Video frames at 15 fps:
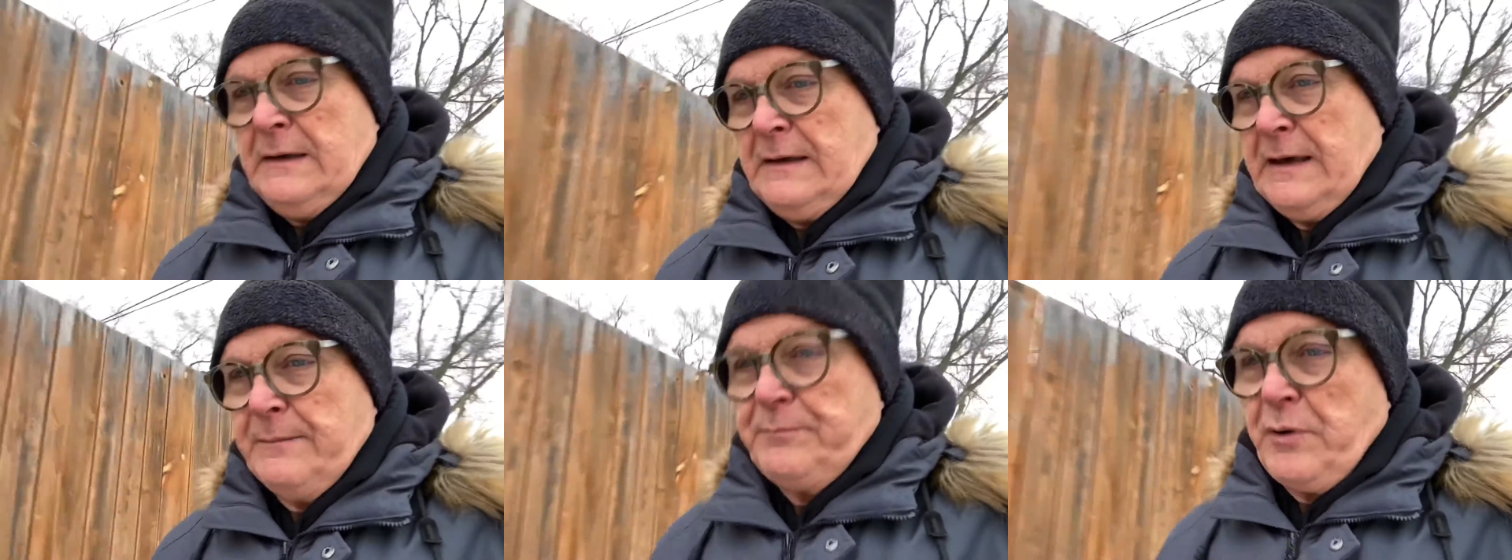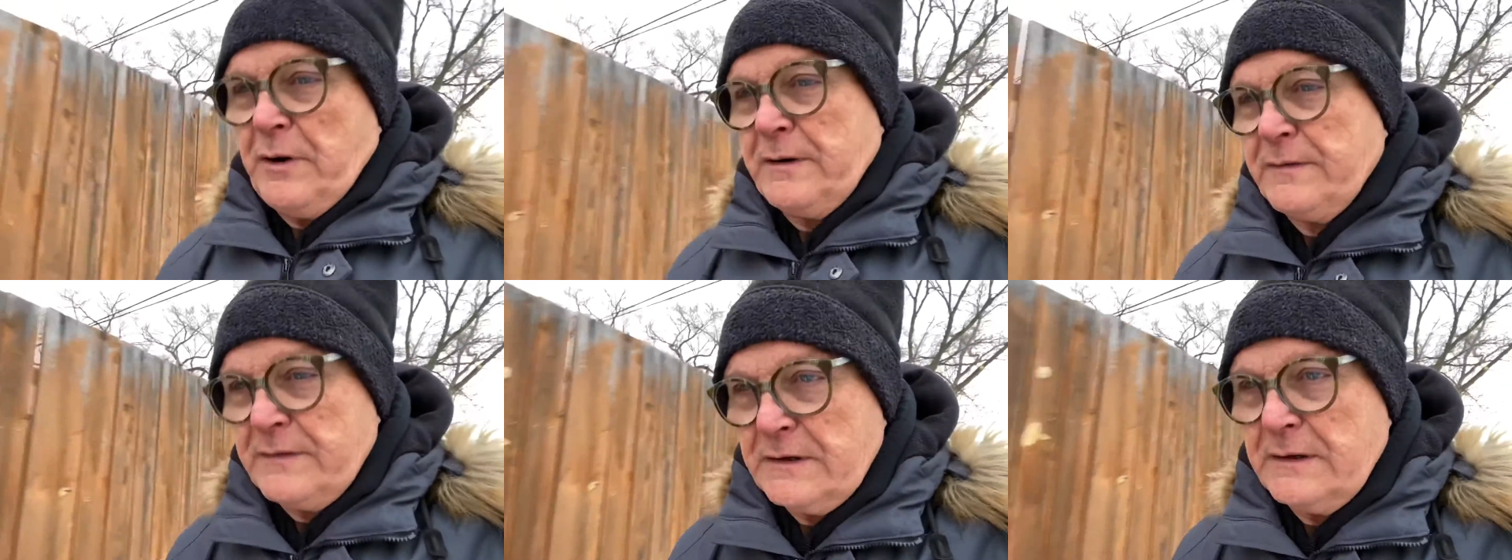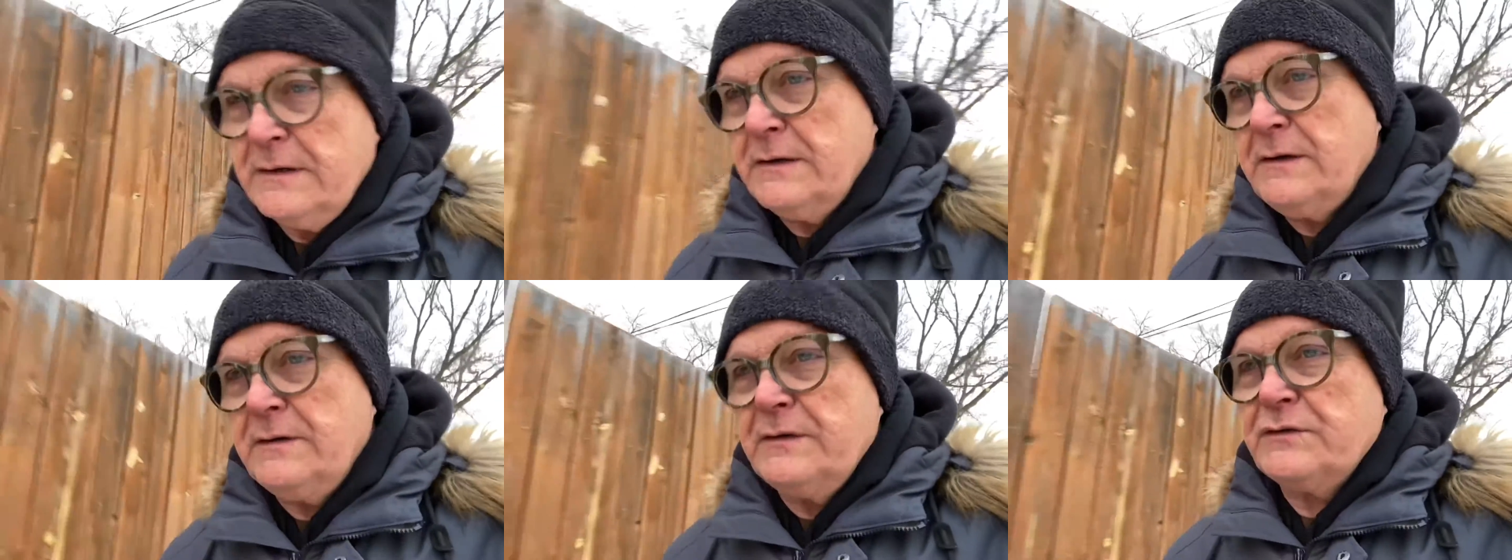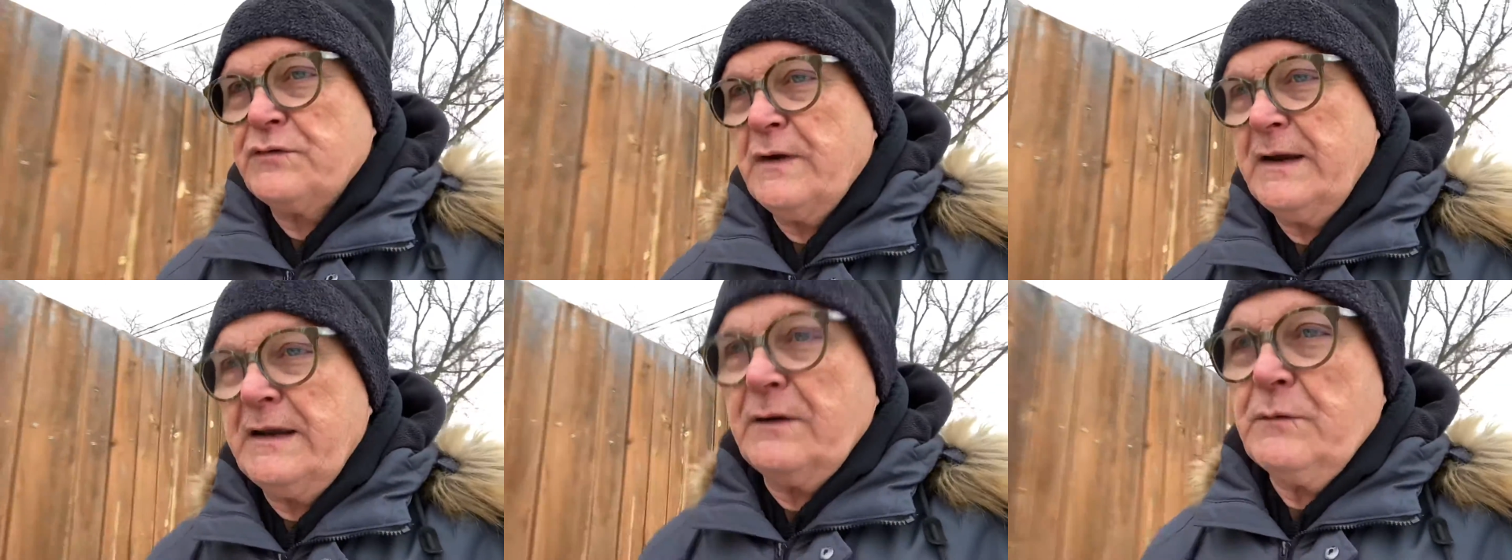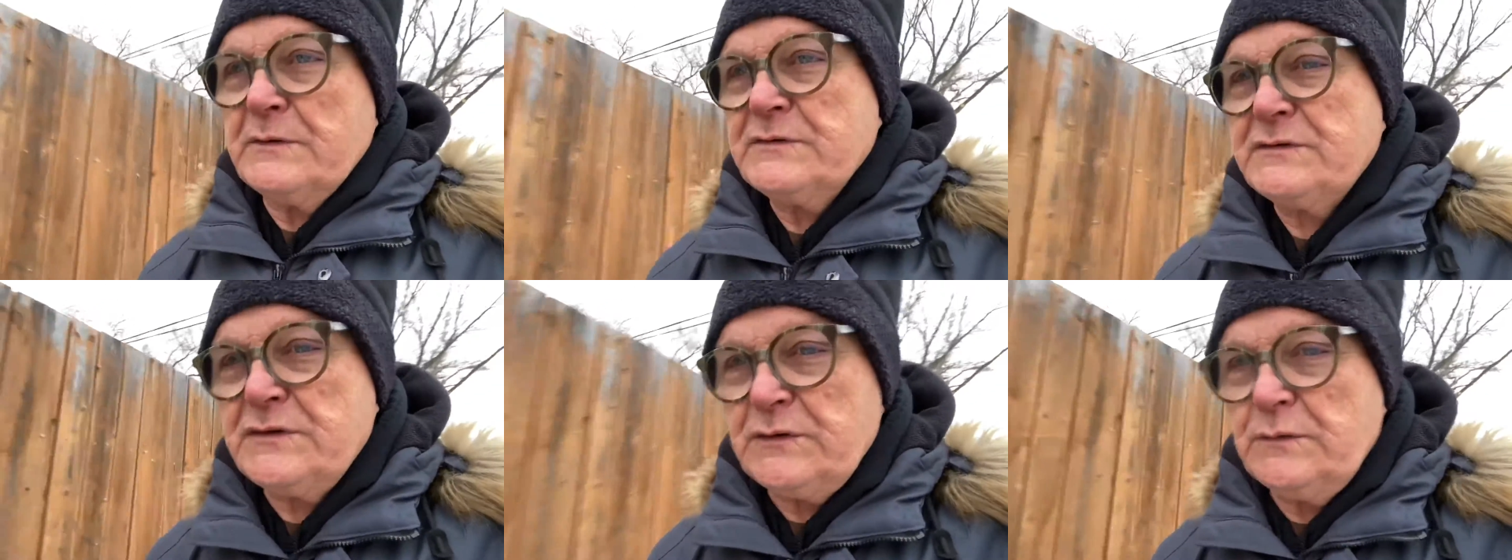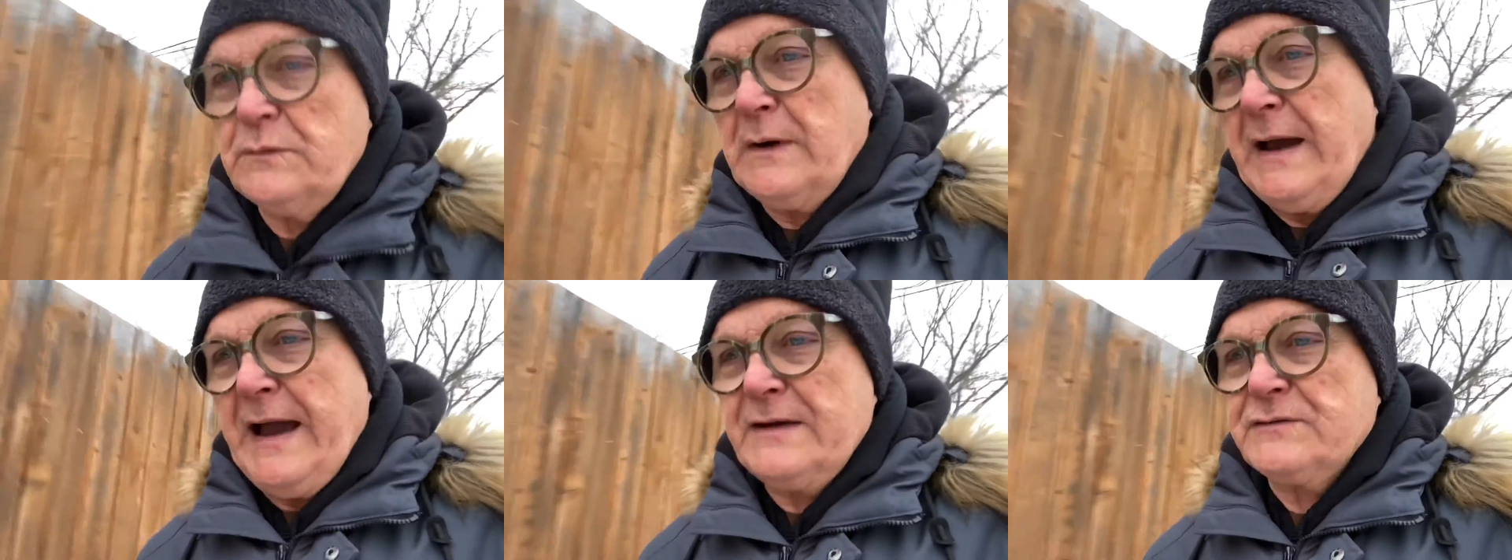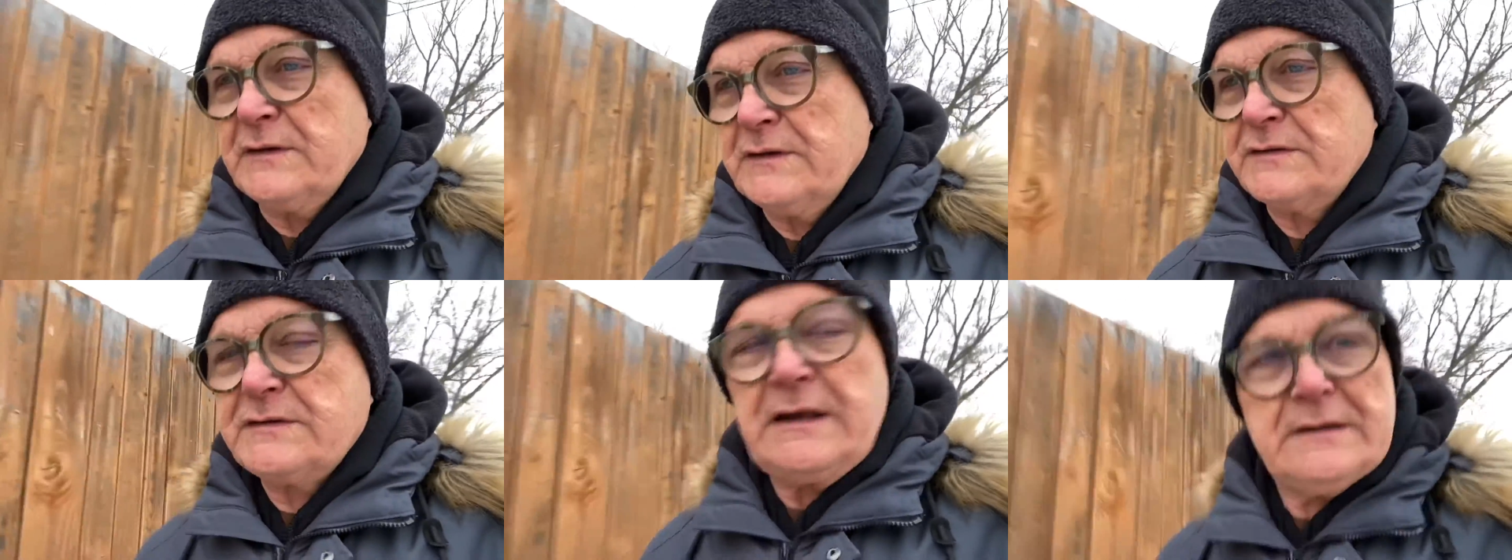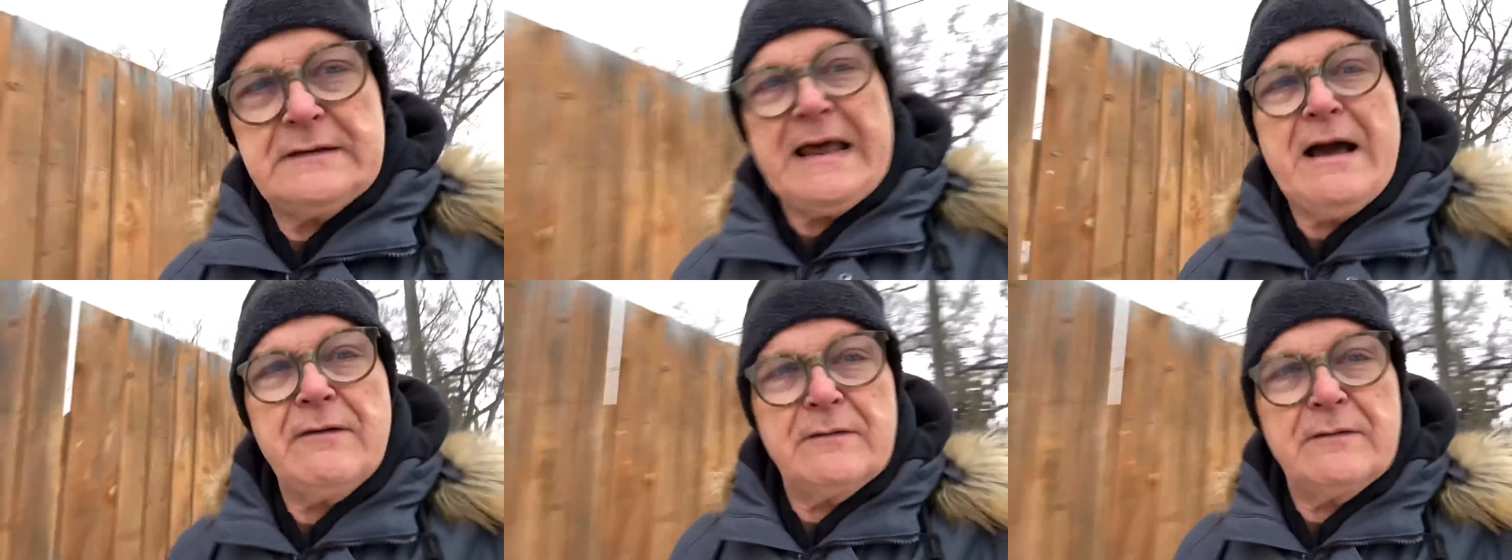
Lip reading: and part of the training was to actually sit down in